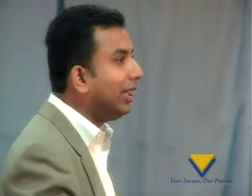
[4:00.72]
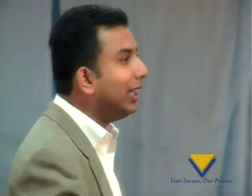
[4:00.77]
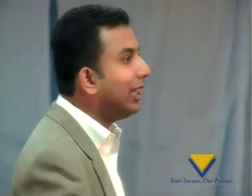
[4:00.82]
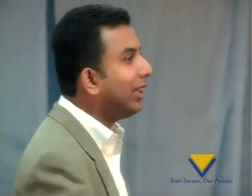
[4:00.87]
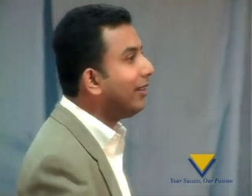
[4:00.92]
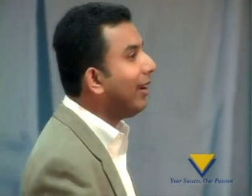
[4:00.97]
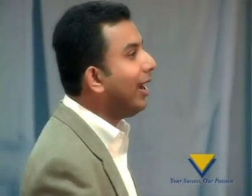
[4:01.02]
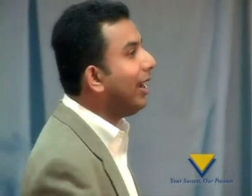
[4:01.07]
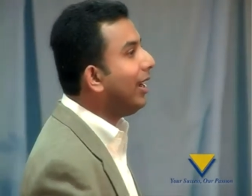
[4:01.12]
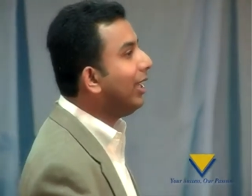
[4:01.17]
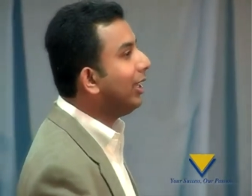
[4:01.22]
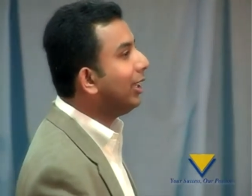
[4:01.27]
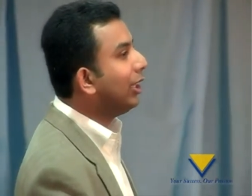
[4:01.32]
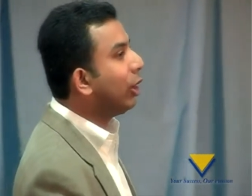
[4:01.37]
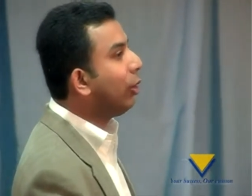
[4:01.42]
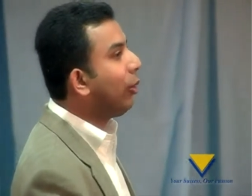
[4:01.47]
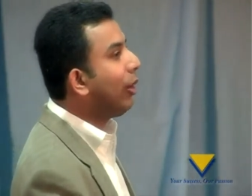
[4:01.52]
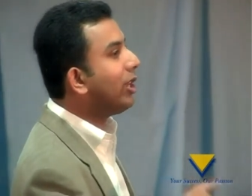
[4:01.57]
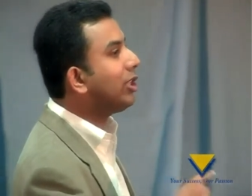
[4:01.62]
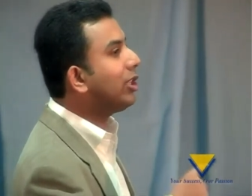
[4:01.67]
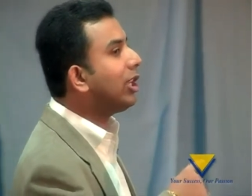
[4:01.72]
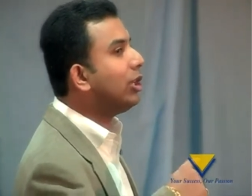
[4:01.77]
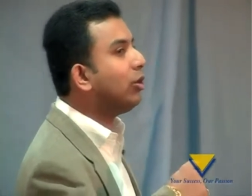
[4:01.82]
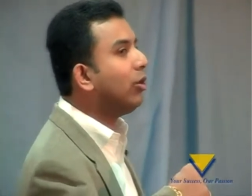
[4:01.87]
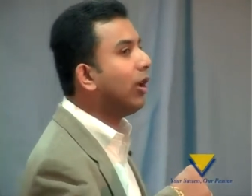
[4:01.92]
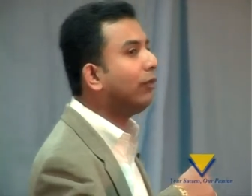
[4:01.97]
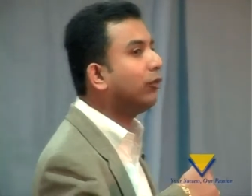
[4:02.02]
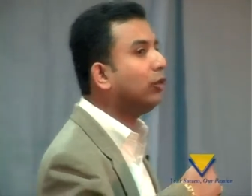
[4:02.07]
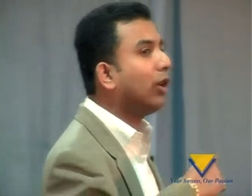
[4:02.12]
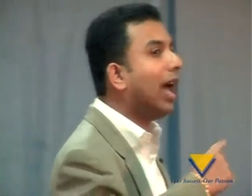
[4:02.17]
in the training, the question
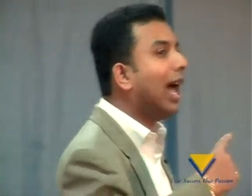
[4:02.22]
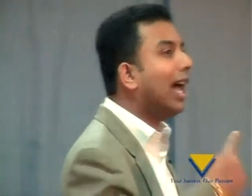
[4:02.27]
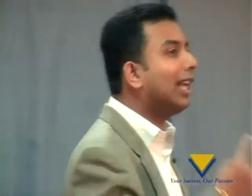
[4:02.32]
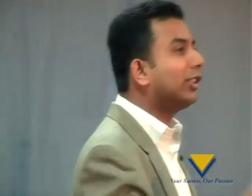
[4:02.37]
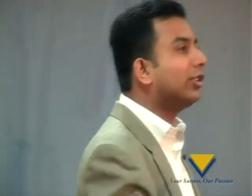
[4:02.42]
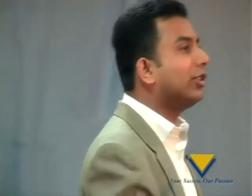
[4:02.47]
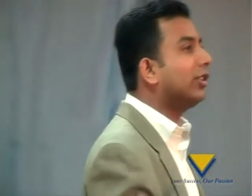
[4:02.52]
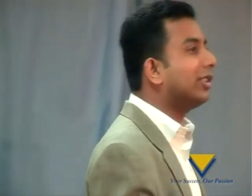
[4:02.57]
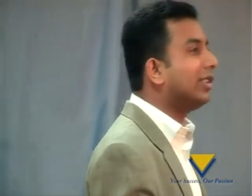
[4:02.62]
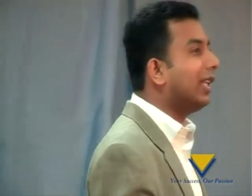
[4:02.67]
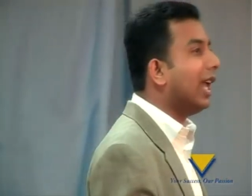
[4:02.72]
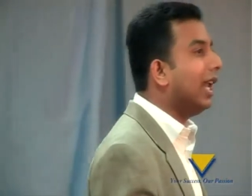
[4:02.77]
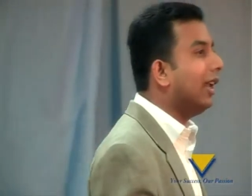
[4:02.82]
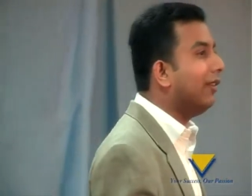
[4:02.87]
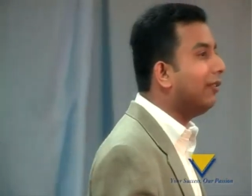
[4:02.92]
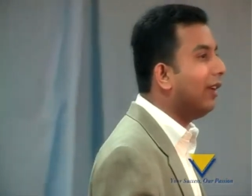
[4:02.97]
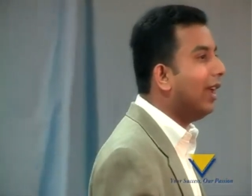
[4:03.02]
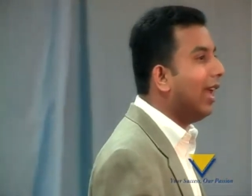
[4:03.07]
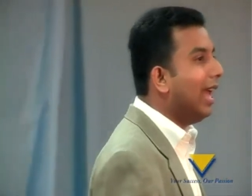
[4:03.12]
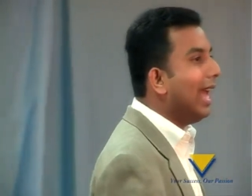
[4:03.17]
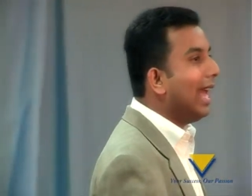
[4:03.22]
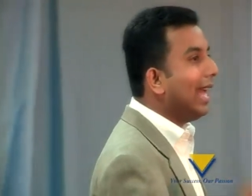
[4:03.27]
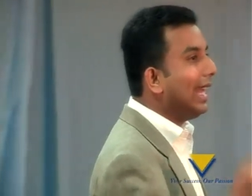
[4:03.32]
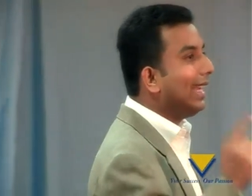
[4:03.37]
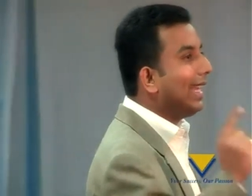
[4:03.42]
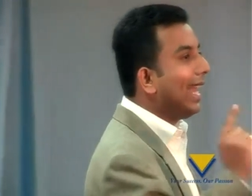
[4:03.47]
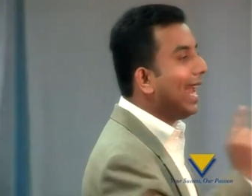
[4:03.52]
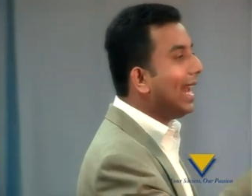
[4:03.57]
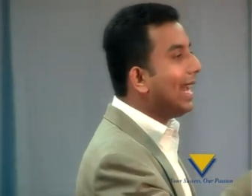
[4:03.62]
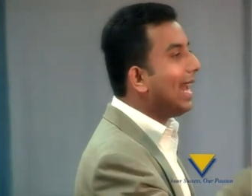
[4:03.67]
you have to ask yourself,
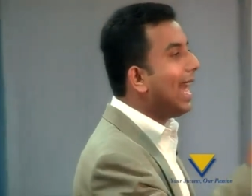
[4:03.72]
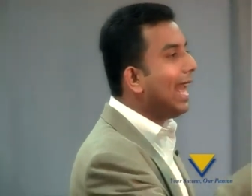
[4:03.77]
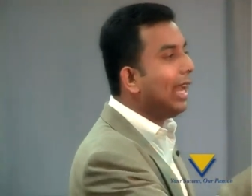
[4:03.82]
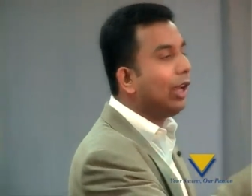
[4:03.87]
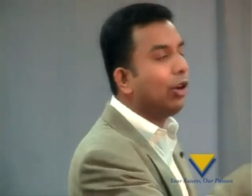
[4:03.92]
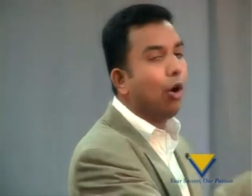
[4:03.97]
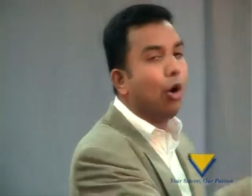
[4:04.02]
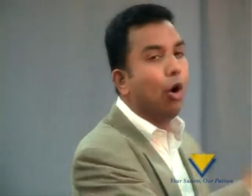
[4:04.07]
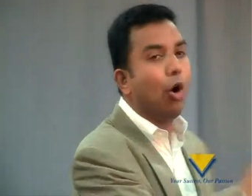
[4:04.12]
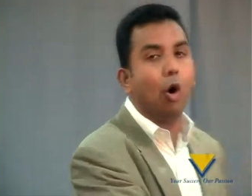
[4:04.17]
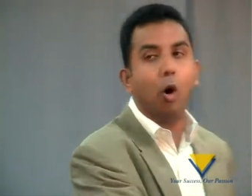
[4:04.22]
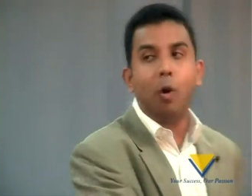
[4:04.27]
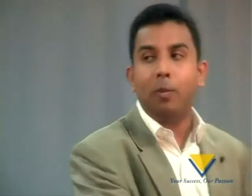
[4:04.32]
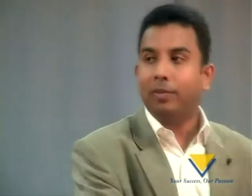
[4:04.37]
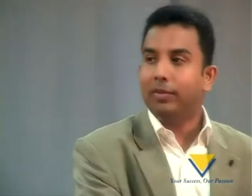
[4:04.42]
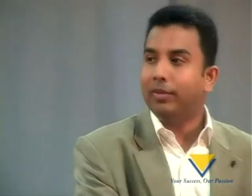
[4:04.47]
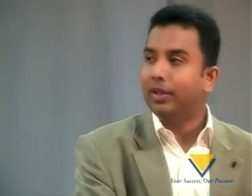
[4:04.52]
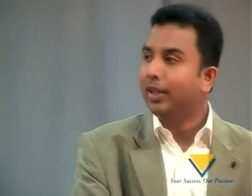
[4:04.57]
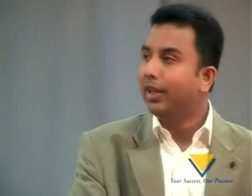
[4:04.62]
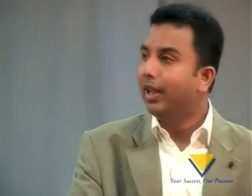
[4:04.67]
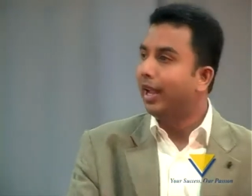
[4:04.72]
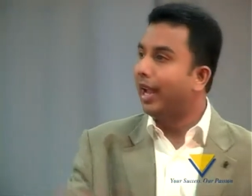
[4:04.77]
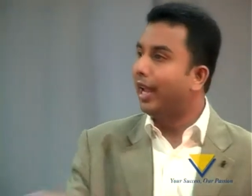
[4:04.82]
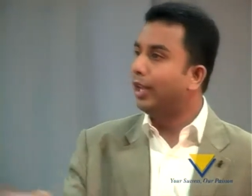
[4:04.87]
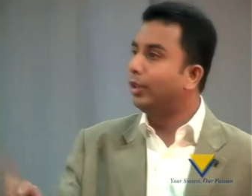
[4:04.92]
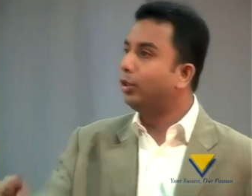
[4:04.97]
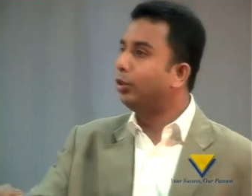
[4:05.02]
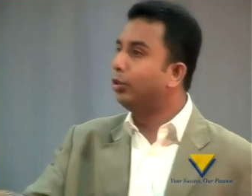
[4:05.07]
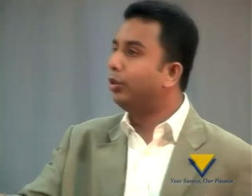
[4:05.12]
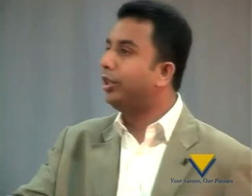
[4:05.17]
can I go home
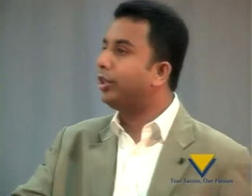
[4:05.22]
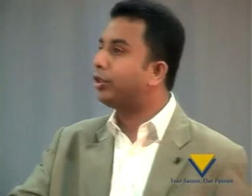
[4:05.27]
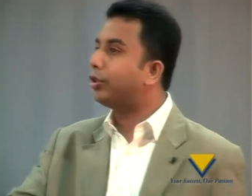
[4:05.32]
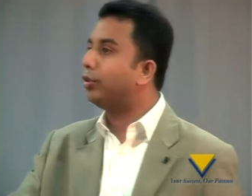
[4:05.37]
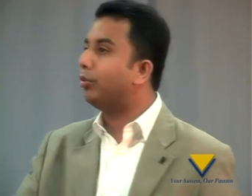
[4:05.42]
and do this